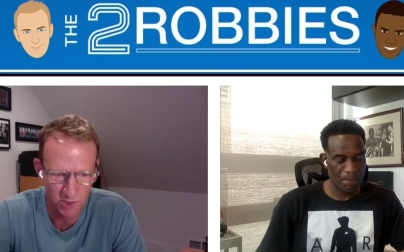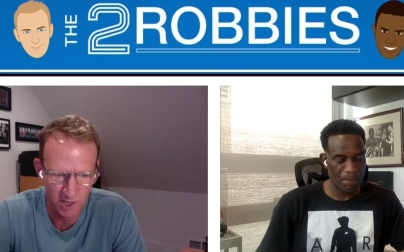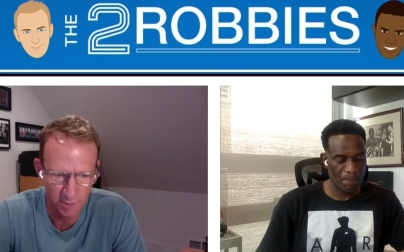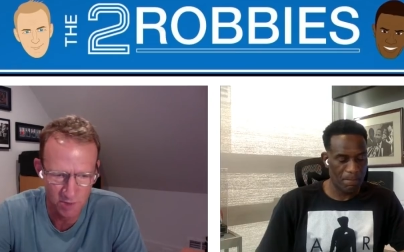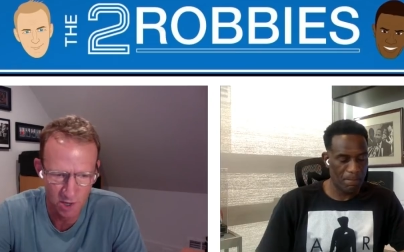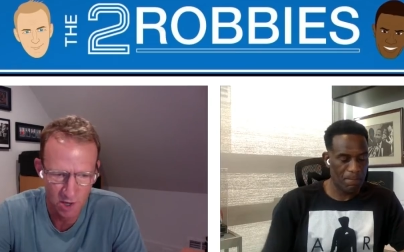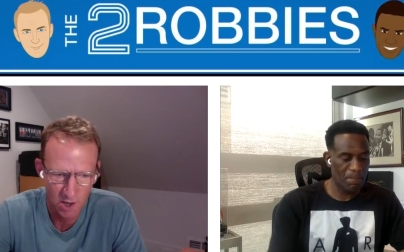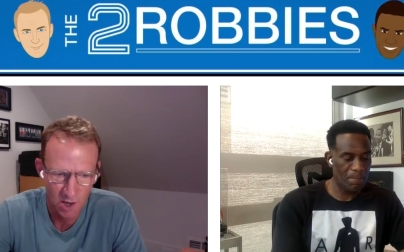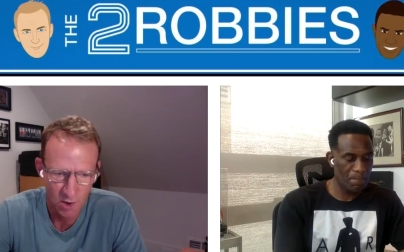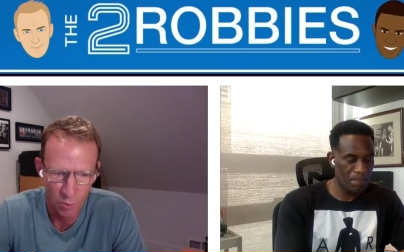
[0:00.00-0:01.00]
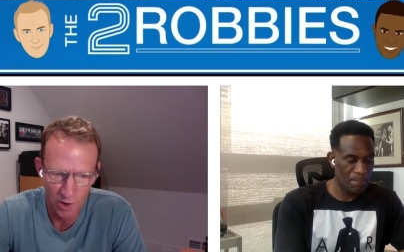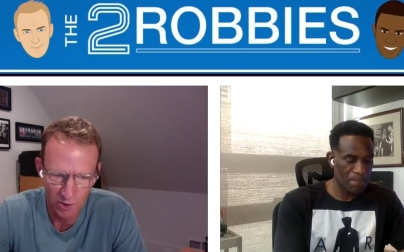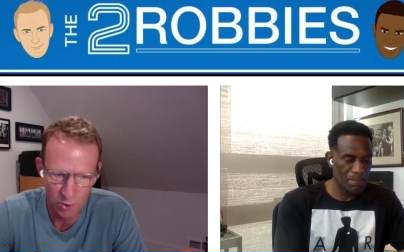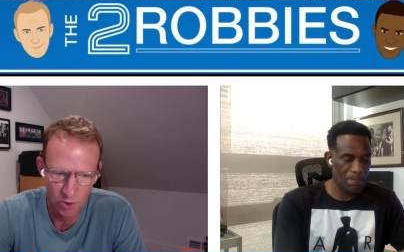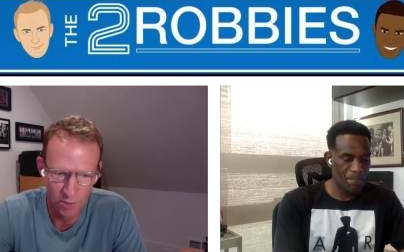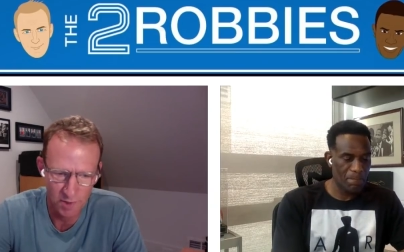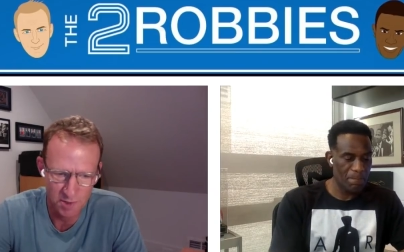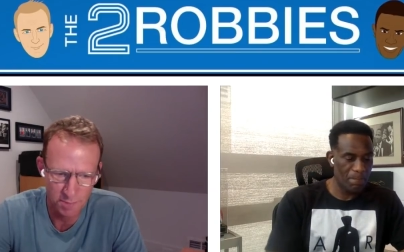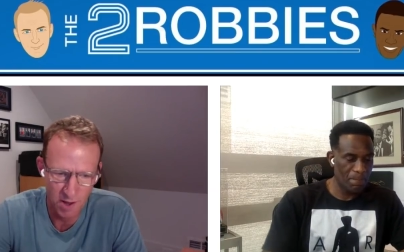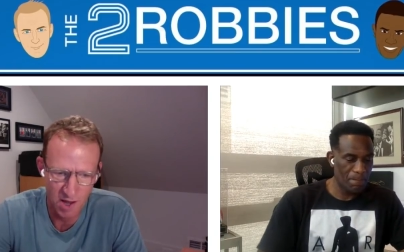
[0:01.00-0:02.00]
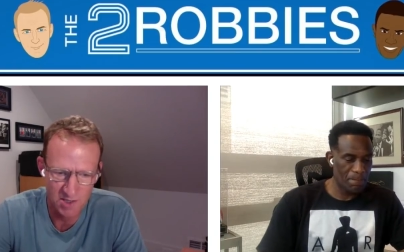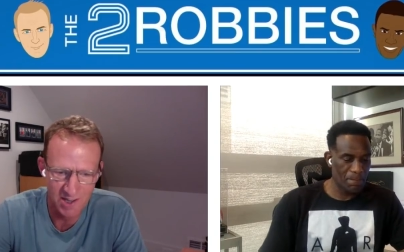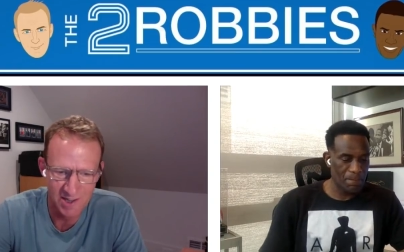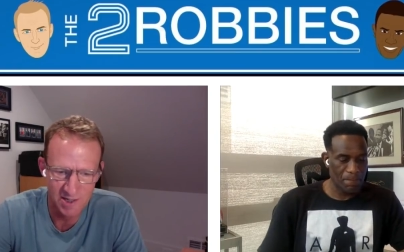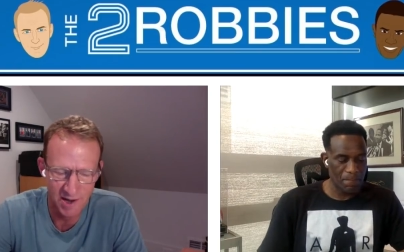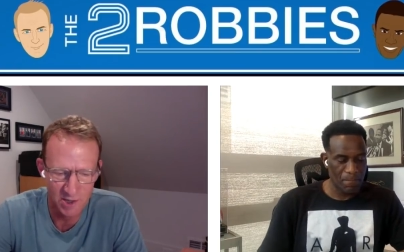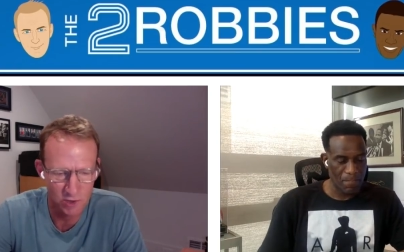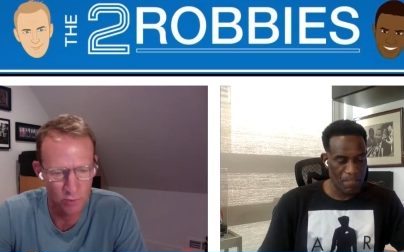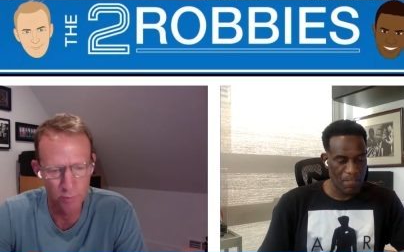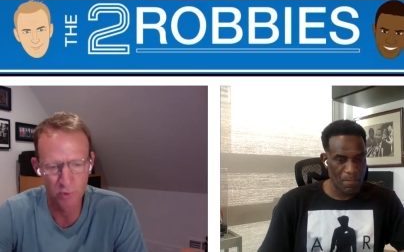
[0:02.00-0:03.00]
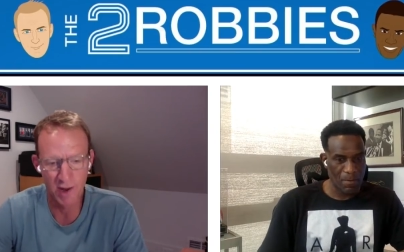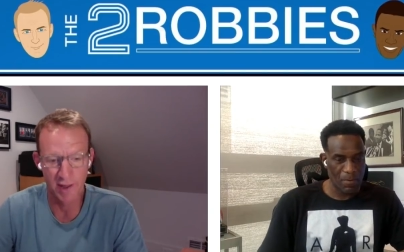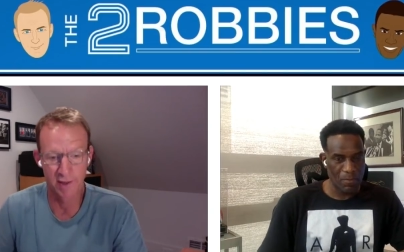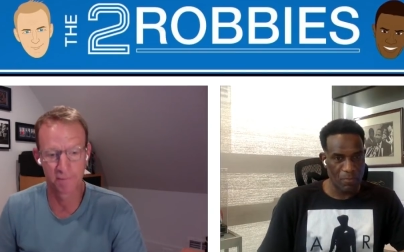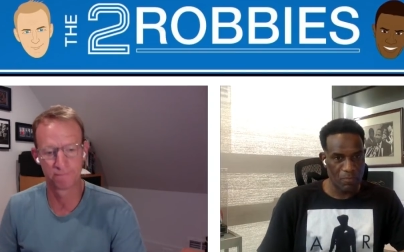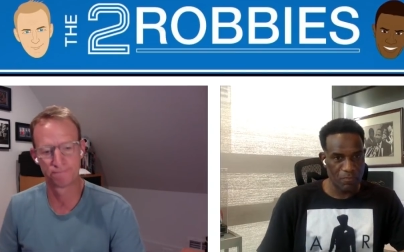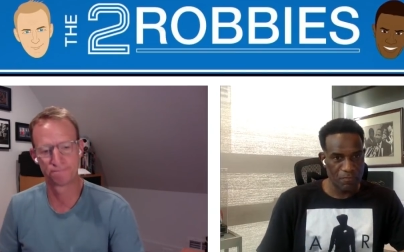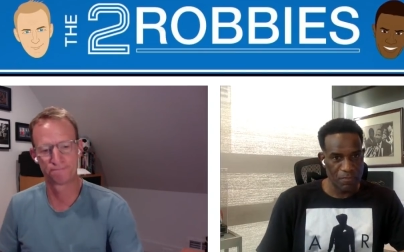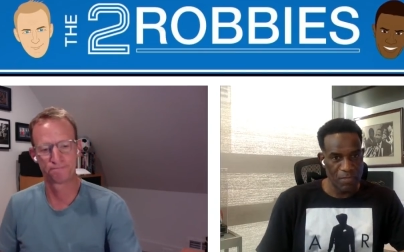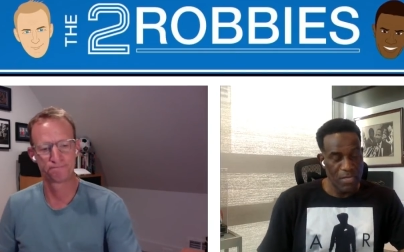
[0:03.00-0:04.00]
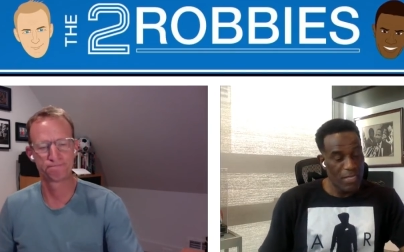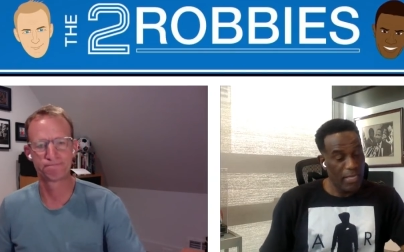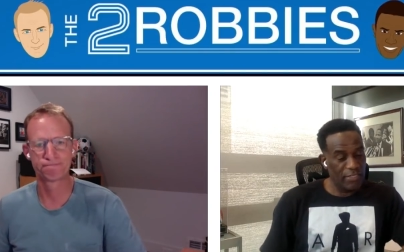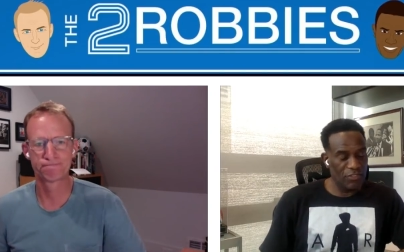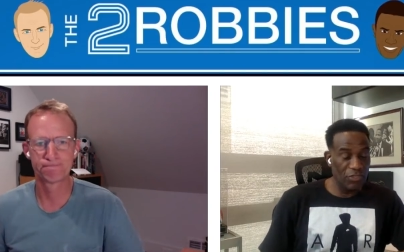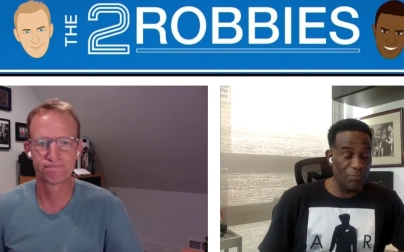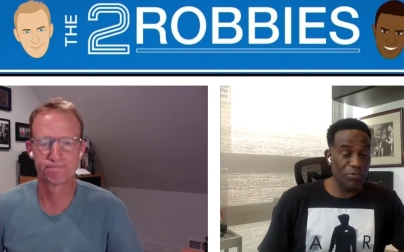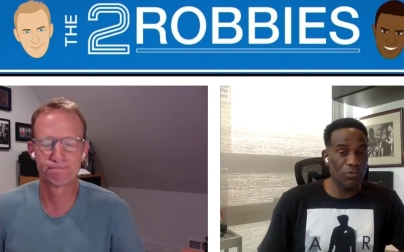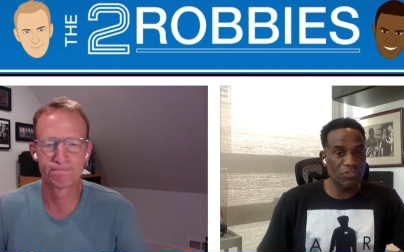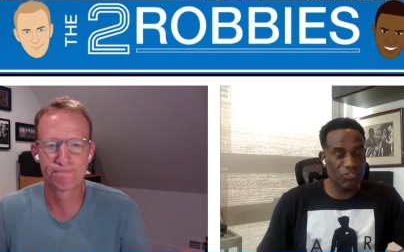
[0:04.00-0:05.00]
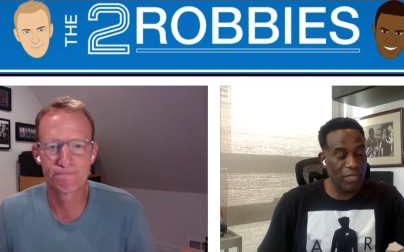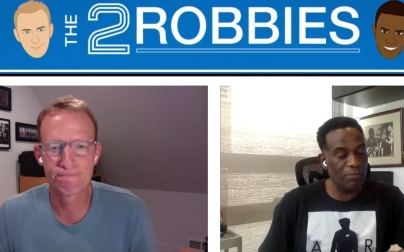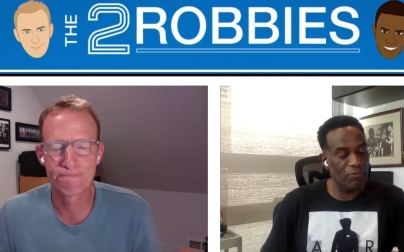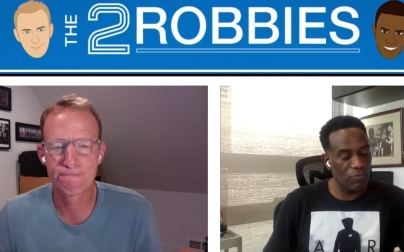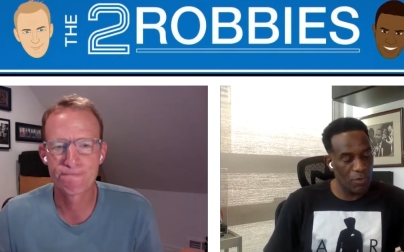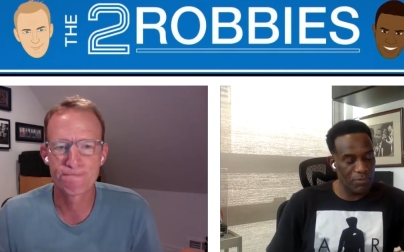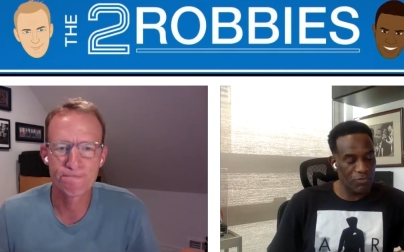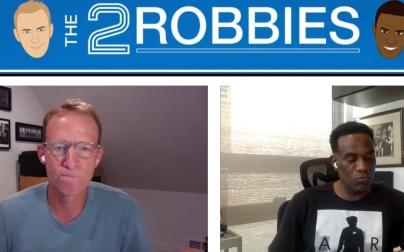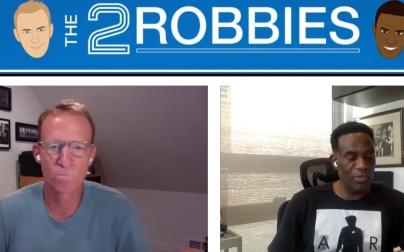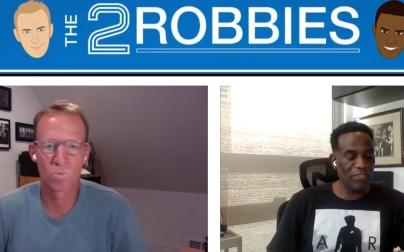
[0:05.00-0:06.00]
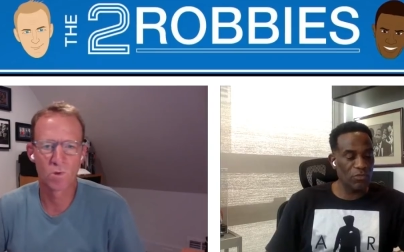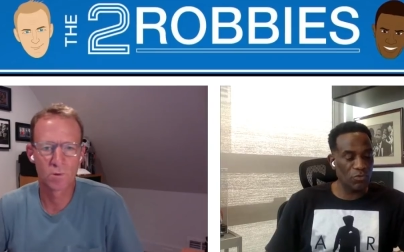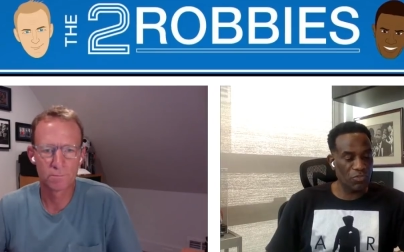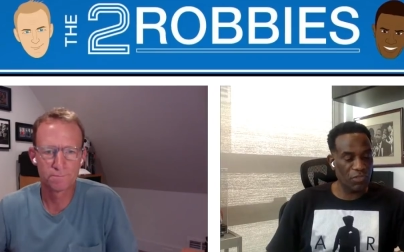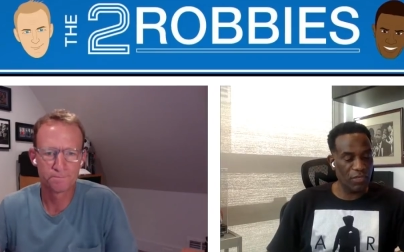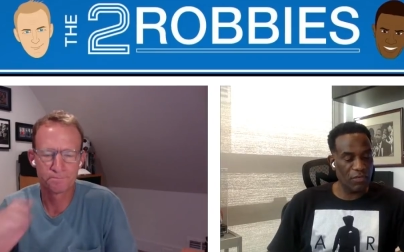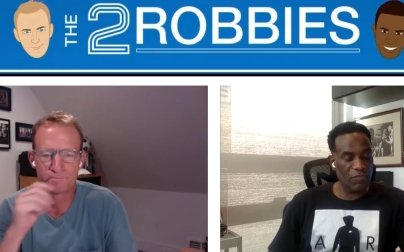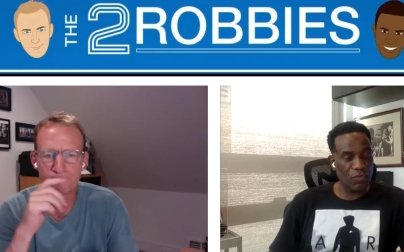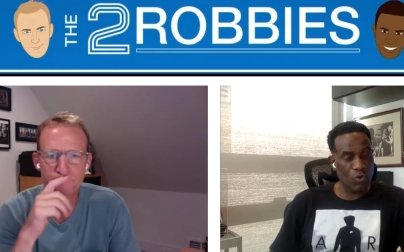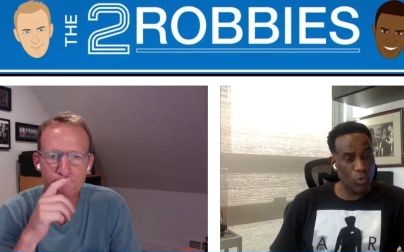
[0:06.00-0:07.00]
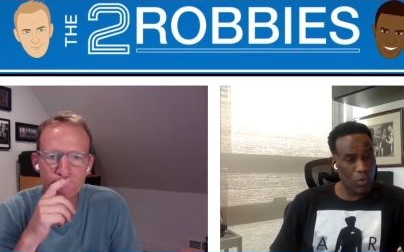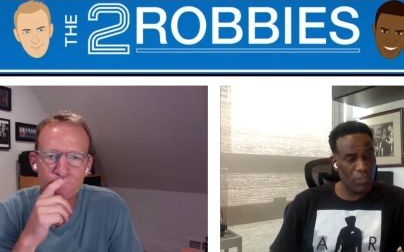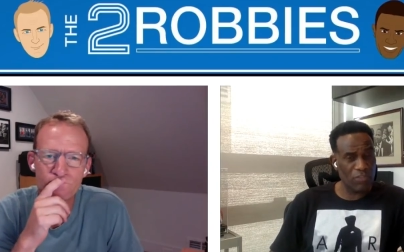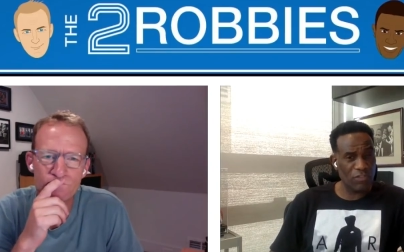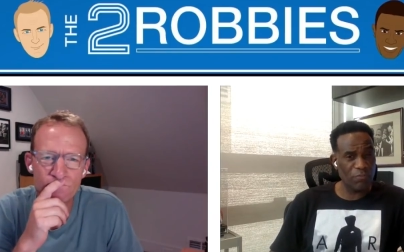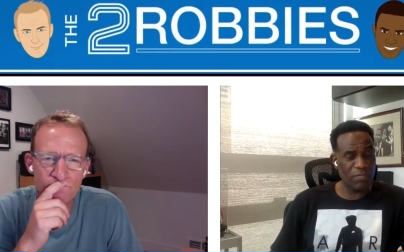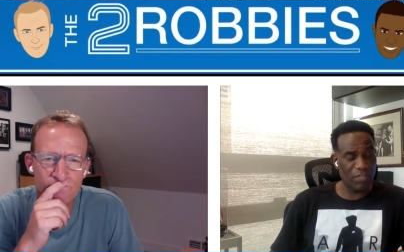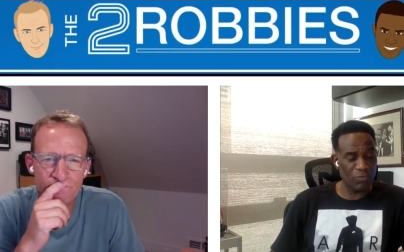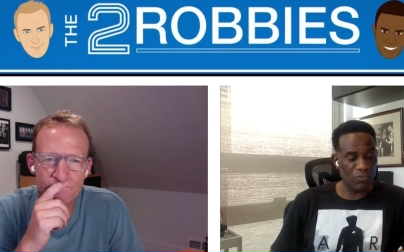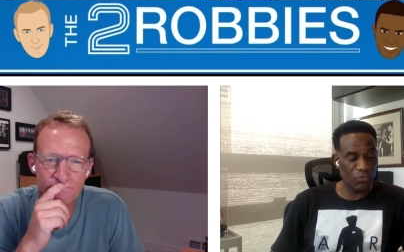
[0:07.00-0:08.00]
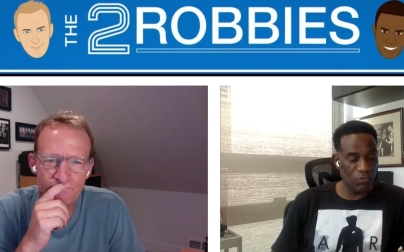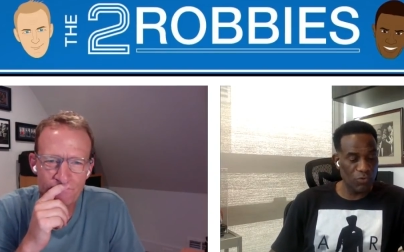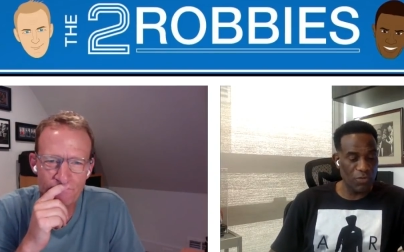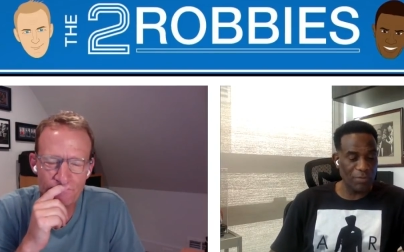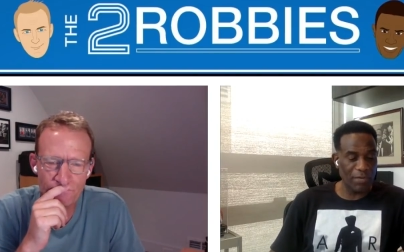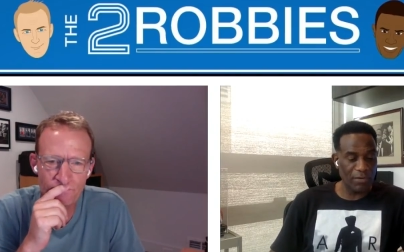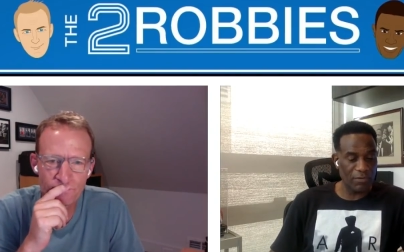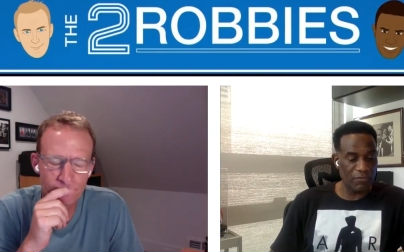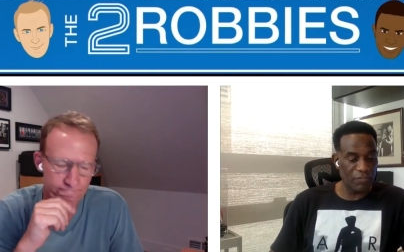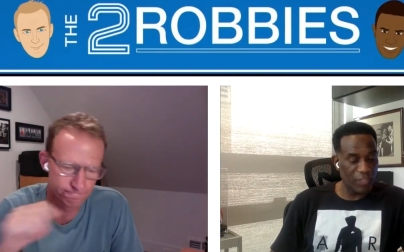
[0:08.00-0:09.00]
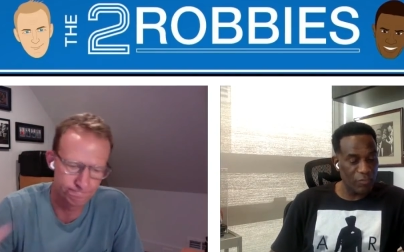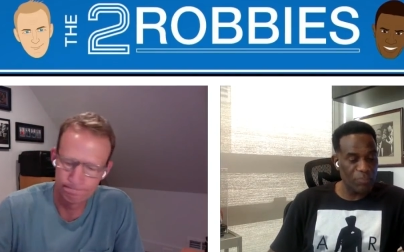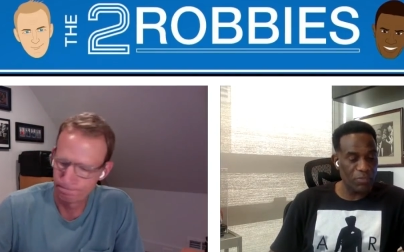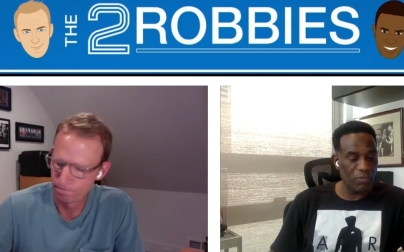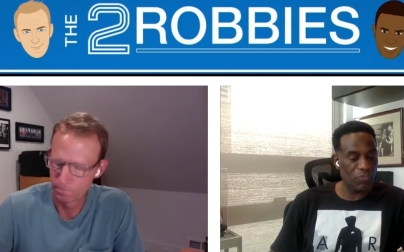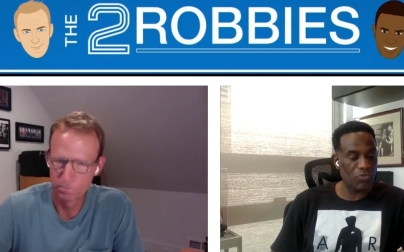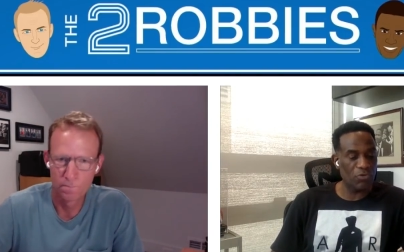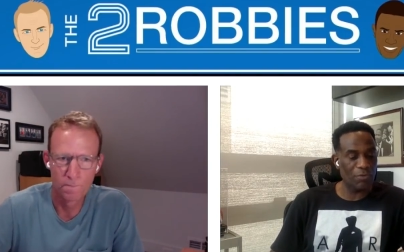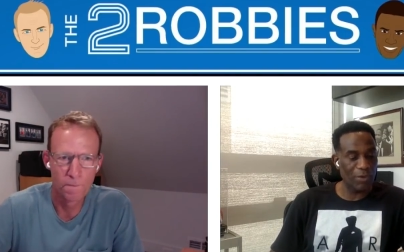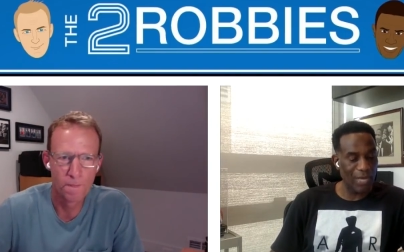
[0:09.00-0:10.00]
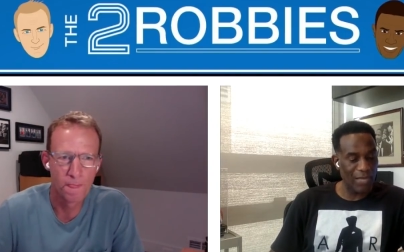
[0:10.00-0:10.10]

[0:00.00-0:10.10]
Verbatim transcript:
Speaker 1: teams when caught up this past international break.
Speaker 2: Yeah, and it's an important statement, Rob, because when you think of the quality of players we're talking about, for hmm. Liverpool, mm. we're talking about